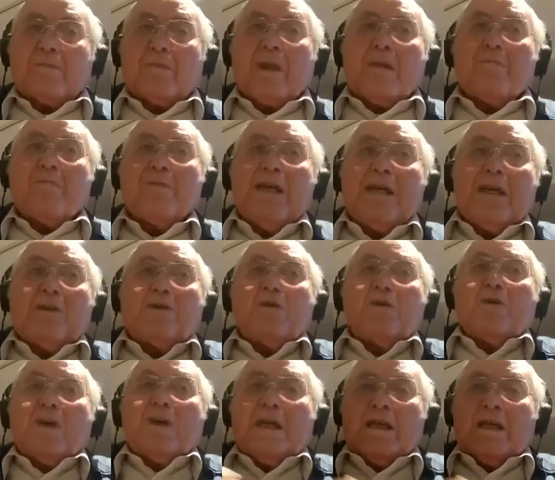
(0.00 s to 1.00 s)
me to
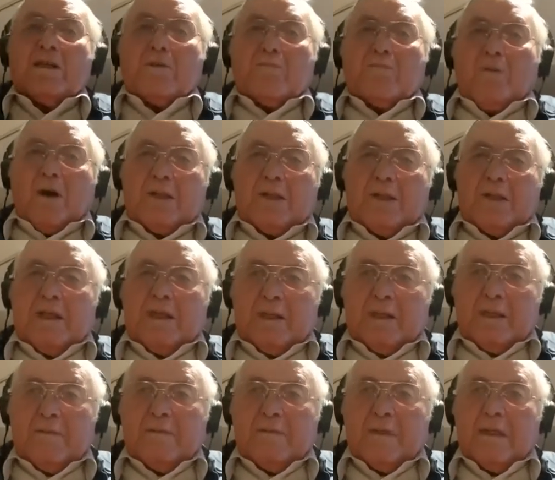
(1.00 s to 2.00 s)
his body.
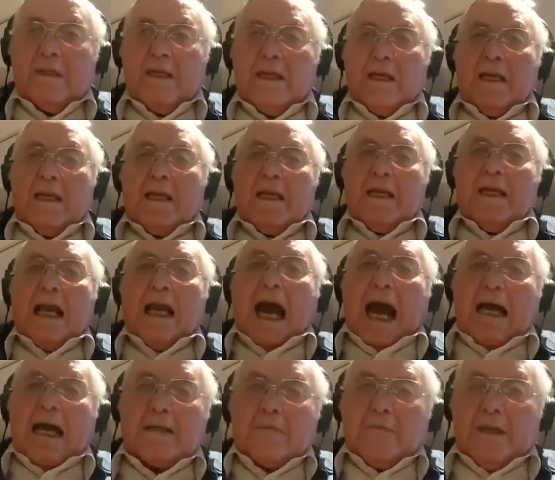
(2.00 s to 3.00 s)
He hugged
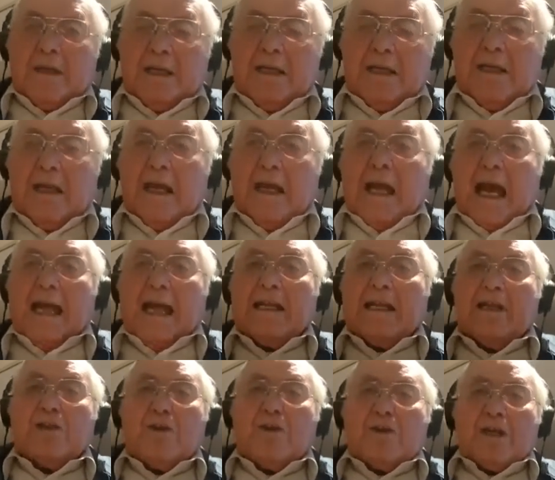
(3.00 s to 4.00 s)
me, and he
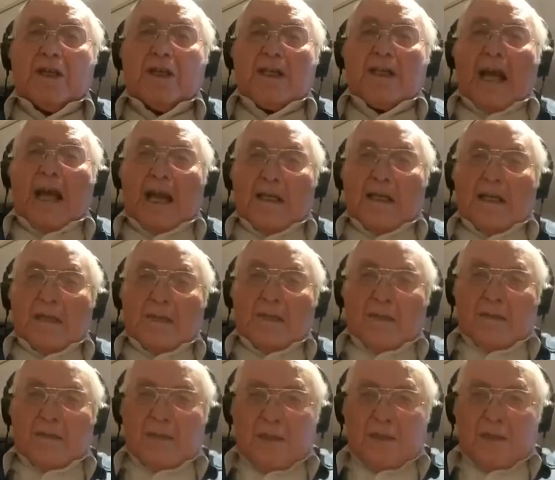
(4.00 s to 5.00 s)
took his talus,
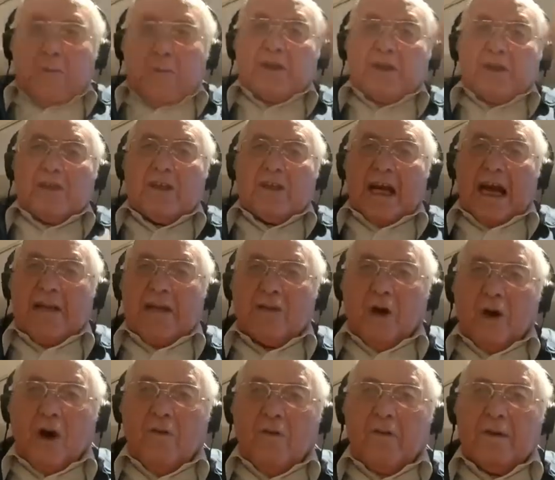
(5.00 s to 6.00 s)
put it right
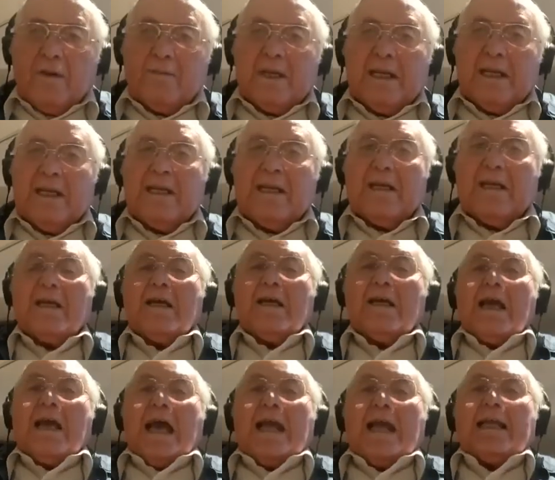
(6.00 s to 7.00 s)
over me,
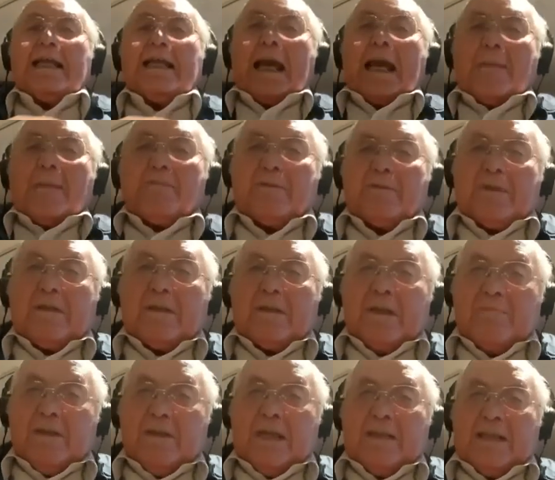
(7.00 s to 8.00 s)
and he kept
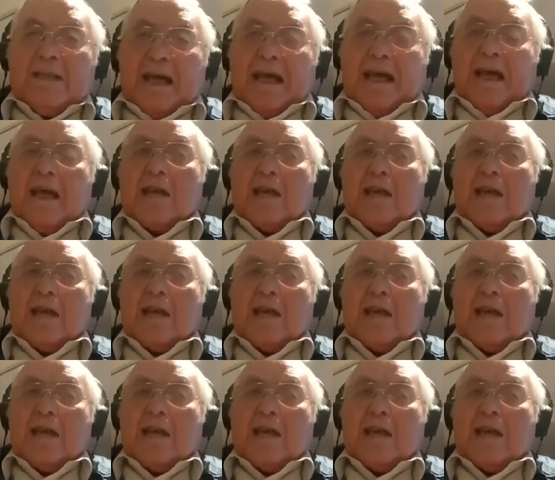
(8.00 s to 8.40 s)
me there.